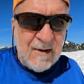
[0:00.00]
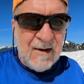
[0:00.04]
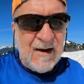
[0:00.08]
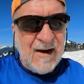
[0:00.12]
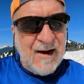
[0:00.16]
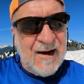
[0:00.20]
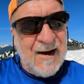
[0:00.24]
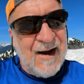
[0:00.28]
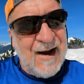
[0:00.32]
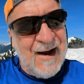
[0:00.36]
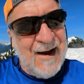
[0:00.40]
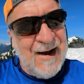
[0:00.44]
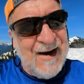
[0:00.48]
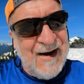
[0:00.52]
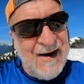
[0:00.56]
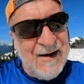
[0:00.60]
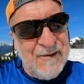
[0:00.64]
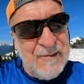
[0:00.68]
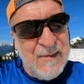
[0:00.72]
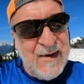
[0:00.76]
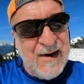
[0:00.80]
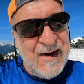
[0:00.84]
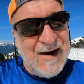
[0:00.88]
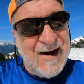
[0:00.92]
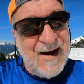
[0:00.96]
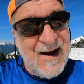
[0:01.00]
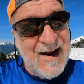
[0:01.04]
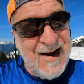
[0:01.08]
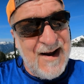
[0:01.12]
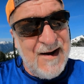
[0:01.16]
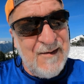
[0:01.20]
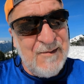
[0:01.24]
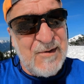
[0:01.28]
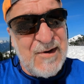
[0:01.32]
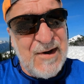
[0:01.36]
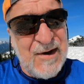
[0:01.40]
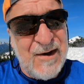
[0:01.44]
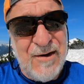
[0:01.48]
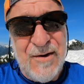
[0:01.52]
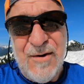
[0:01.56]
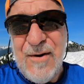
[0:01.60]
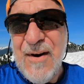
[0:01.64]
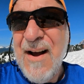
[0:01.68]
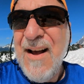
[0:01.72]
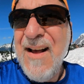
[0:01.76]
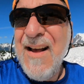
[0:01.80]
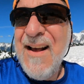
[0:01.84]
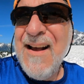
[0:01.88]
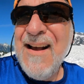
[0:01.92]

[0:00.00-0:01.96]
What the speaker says: I gotta admit, I am too.